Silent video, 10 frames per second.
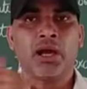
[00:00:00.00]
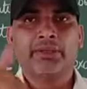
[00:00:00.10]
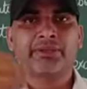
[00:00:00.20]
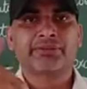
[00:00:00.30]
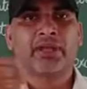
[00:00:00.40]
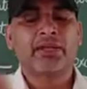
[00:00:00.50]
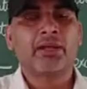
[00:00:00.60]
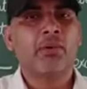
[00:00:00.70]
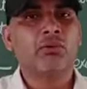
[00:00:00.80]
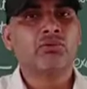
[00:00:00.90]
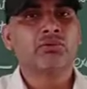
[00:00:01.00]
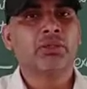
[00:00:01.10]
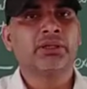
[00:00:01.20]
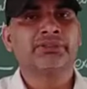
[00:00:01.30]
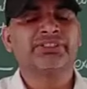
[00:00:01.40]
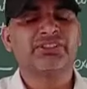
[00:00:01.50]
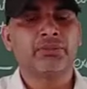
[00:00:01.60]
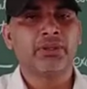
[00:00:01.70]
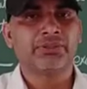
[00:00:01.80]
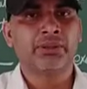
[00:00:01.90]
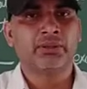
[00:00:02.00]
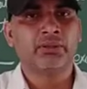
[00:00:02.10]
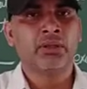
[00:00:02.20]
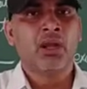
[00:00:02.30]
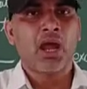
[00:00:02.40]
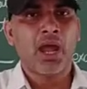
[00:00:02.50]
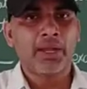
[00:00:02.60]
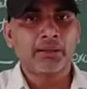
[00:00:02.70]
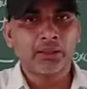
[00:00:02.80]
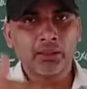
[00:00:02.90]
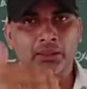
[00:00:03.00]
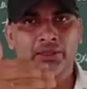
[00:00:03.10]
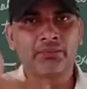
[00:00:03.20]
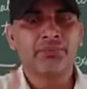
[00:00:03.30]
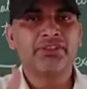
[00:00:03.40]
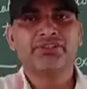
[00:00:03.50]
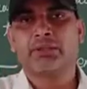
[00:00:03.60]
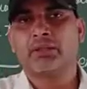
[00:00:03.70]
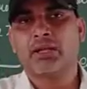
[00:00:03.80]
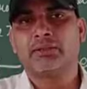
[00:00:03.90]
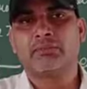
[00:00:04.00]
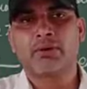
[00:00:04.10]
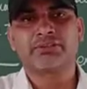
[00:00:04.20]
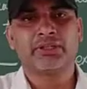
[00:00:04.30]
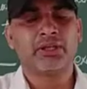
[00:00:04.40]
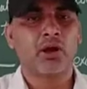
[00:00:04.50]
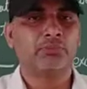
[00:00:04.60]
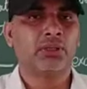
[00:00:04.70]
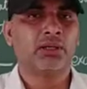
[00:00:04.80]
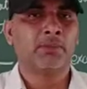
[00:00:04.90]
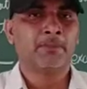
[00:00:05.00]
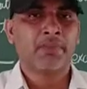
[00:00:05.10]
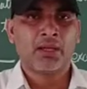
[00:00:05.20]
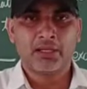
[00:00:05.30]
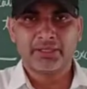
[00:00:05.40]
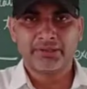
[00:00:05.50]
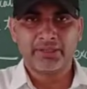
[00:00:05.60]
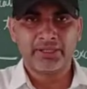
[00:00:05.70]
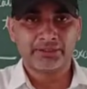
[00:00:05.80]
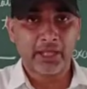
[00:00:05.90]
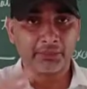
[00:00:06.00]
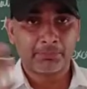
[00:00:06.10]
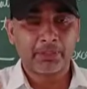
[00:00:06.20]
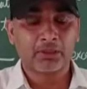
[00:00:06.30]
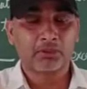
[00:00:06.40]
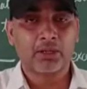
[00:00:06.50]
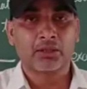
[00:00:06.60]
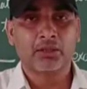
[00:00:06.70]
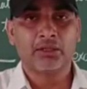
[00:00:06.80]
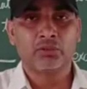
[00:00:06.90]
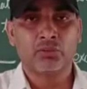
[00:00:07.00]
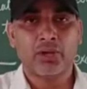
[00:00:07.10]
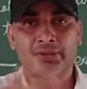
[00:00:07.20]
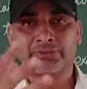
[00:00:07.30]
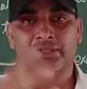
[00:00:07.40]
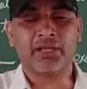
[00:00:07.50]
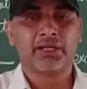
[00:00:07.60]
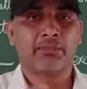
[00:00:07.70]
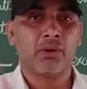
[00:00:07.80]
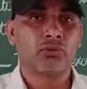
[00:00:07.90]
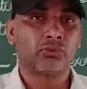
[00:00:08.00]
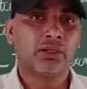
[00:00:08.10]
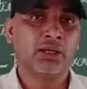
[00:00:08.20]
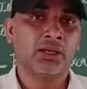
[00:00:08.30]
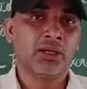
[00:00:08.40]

understand about to the situation and definition and the functioning of the kidneys, and the particular you can say that about to the